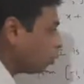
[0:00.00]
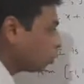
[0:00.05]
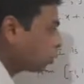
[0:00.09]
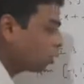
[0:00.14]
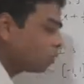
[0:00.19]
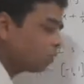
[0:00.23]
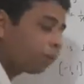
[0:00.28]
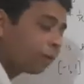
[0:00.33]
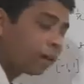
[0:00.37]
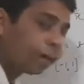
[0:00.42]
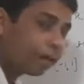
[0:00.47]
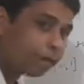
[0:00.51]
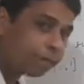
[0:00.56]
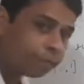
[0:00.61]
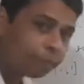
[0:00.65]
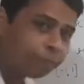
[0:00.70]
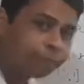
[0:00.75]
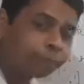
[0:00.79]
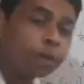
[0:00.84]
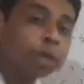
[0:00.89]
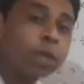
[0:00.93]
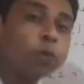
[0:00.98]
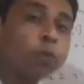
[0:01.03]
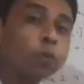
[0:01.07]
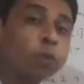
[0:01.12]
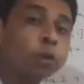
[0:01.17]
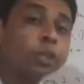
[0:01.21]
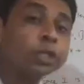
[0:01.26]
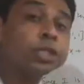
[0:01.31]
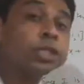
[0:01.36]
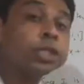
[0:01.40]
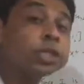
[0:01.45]
defined, it
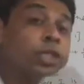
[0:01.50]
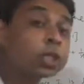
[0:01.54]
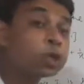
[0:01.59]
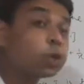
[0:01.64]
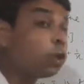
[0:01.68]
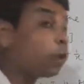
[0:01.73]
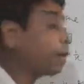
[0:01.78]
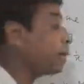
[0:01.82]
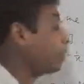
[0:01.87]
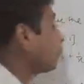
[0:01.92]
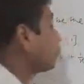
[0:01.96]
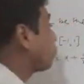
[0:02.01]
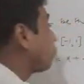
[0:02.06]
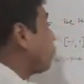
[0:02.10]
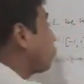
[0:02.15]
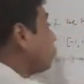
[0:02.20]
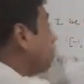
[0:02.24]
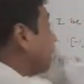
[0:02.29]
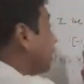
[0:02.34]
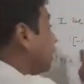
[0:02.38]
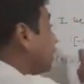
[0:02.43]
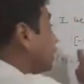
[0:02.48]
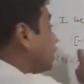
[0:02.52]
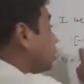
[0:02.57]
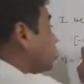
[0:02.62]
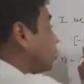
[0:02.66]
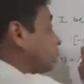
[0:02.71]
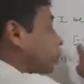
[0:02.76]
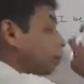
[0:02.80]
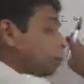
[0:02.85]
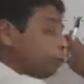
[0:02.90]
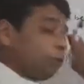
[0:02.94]
was disjoint from minus
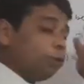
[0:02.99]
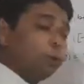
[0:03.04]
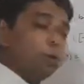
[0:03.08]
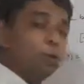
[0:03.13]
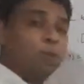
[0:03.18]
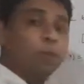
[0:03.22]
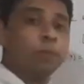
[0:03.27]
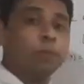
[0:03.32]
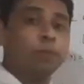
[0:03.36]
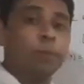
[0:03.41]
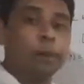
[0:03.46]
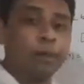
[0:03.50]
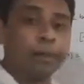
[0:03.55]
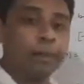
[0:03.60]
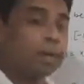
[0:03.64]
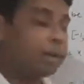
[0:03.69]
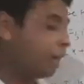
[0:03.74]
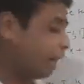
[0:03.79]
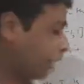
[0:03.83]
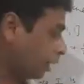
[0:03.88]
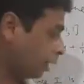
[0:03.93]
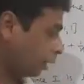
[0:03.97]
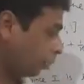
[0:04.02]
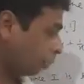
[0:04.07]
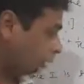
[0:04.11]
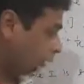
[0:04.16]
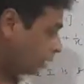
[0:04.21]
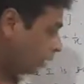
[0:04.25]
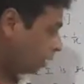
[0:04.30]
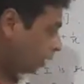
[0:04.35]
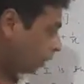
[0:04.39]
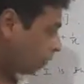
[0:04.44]
1 to 1, and the
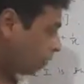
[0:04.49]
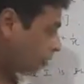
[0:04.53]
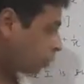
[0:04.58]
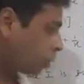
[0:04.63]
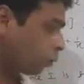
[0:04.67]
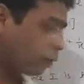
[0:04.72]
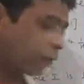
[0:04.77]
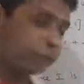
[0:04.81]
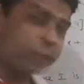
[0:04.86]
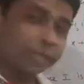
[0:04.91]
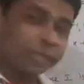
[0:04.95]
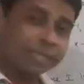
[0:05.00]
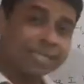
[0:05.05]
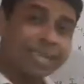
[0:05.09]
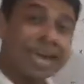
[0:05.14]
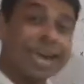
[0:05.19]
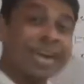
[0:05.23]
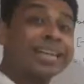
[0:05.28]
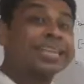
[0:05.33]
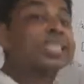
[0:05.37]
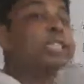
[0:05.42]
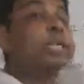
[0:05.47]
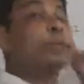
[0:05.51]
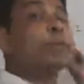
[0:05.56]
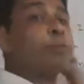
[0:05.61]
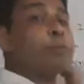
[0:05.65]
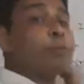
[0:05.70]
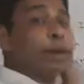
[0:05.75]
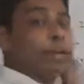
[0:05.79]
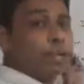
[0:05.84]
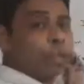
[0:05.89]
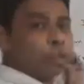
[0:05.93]
meaning of disjoint is except
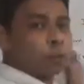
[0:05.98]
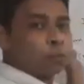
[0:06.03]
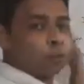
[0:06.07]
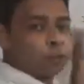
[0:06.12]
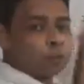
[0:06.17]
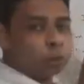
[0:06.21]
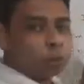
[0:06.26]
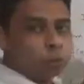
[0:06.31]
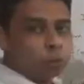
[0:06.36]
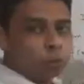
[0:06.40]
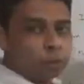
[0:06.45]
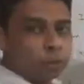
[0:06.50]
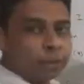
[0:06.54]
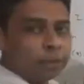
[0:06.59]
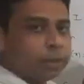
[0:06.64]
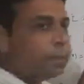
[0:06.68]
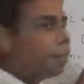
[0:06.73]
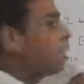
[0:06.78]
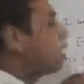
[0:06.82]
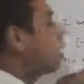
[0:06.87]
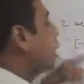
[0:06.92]
minus 1 to 1.